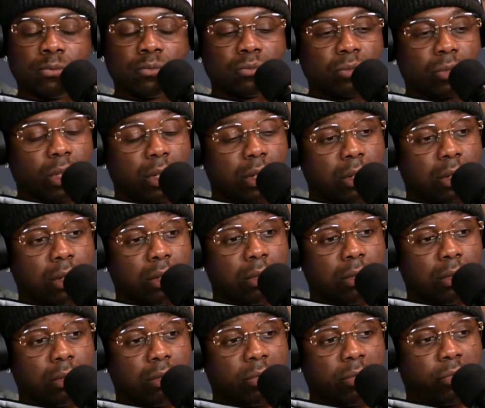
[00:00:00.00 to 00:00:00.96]

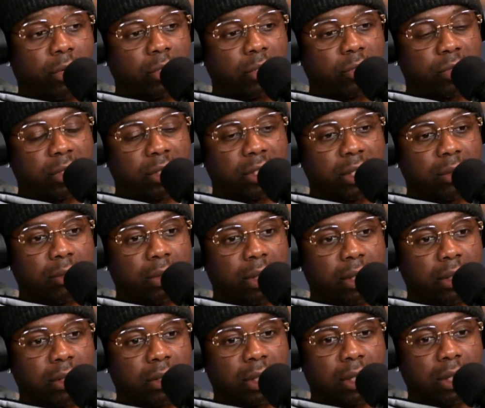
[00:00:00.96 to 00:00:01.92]
The first 15
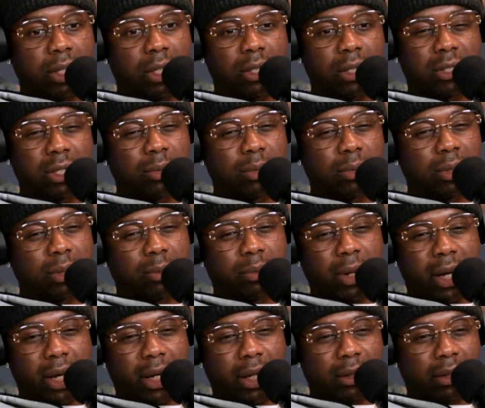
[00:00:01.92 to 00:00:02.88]
minutes is typically
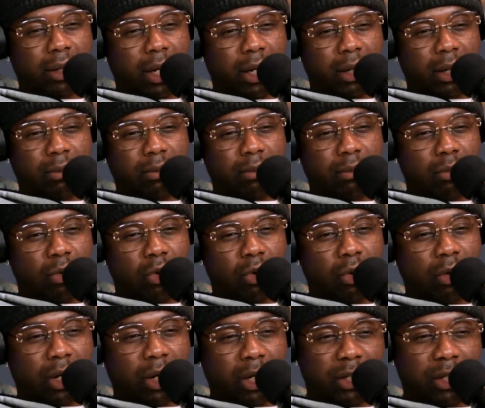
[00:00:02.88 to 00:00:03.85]
back more
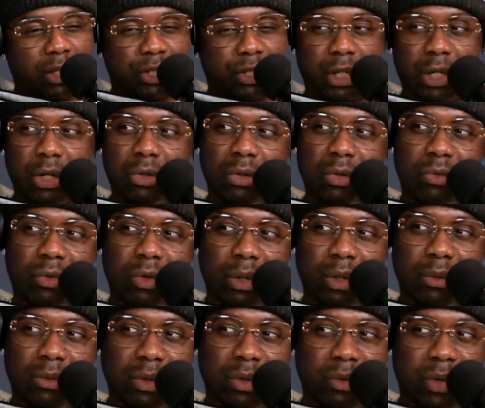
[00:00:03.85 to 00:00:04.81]
like the shell
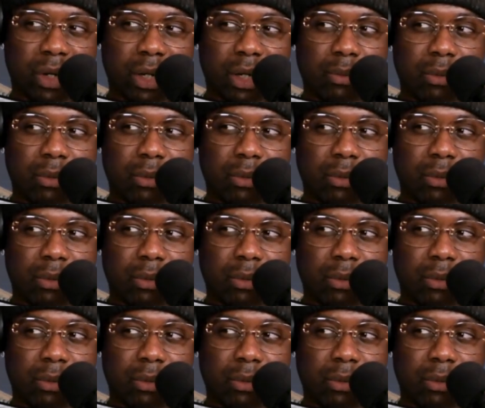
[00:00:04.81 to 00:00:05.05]
development.